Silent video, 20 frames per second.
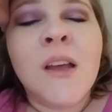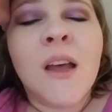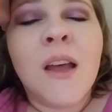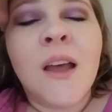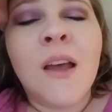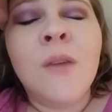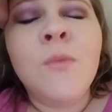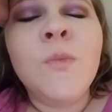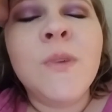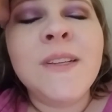
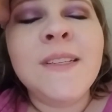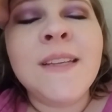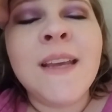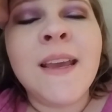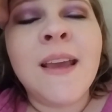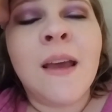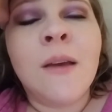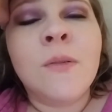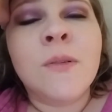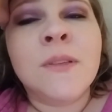And one
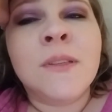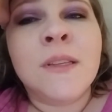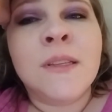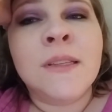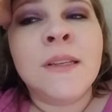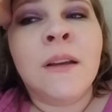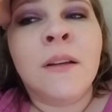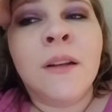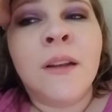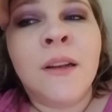day I will sit
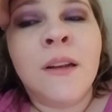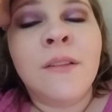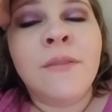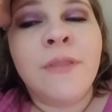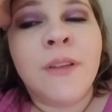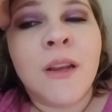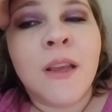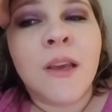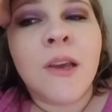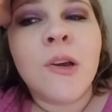down in a
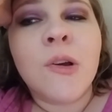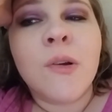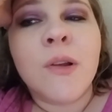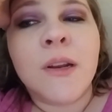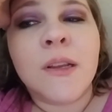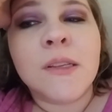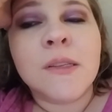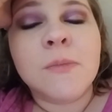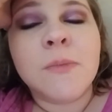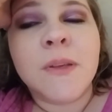video and
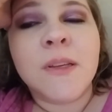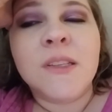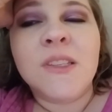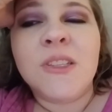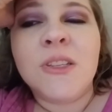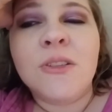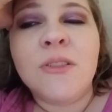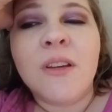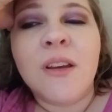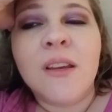explain
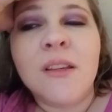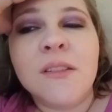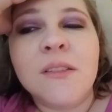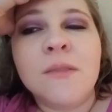to you guys